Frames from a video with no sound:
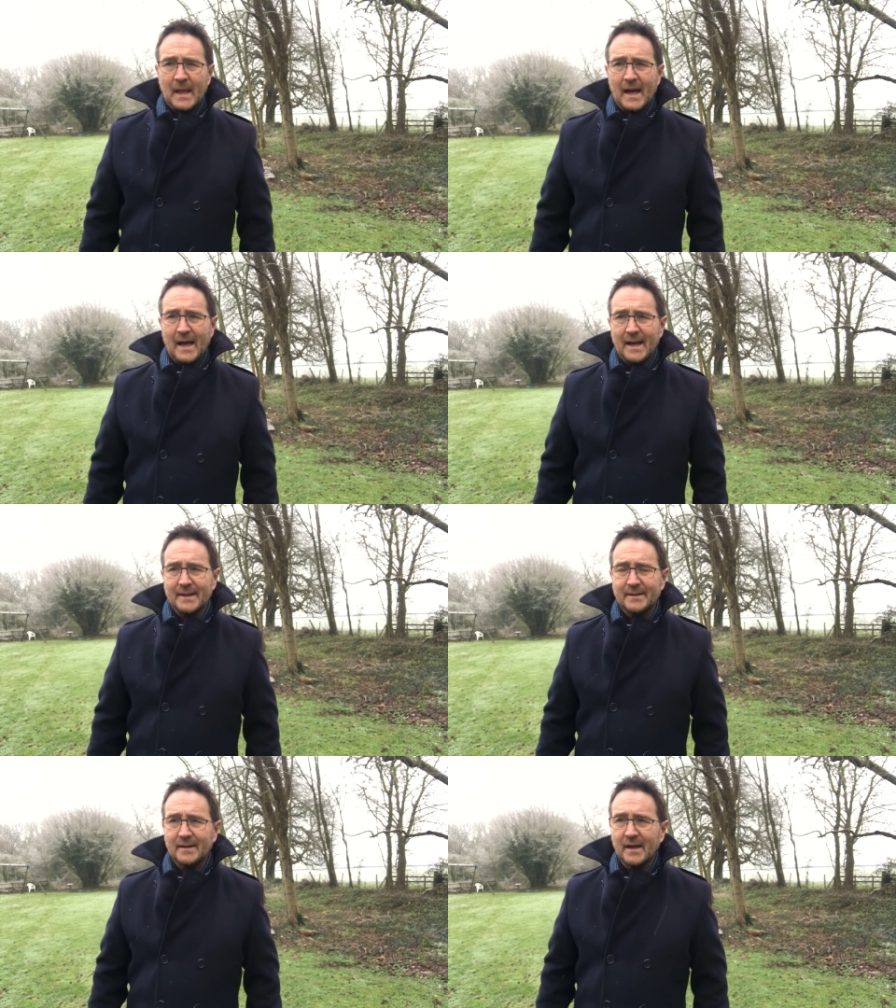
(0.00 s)

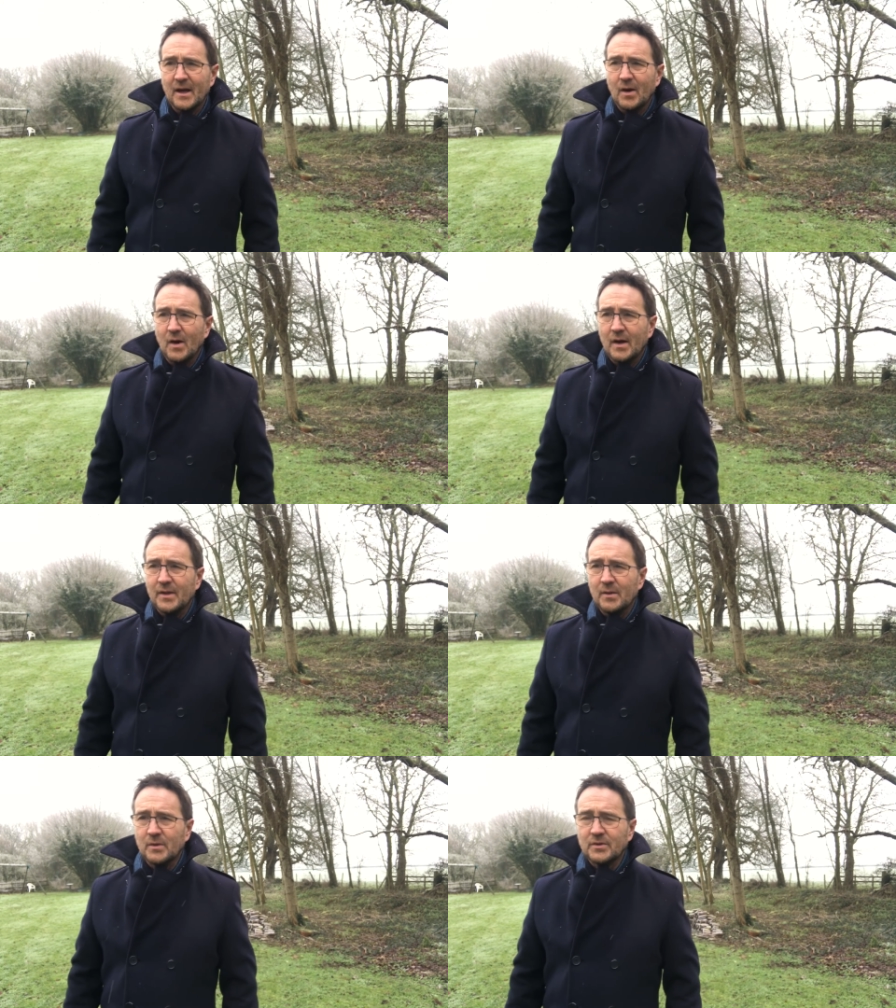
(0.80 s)
And now I
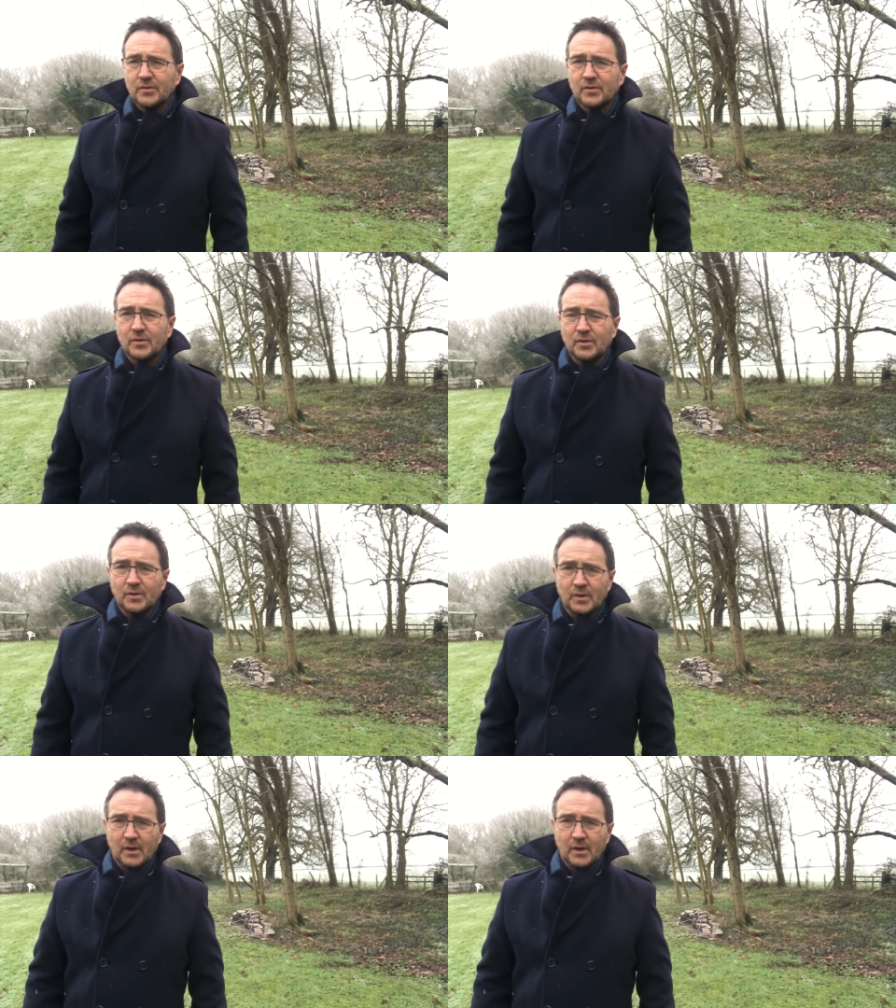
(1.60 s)
think we'll just do,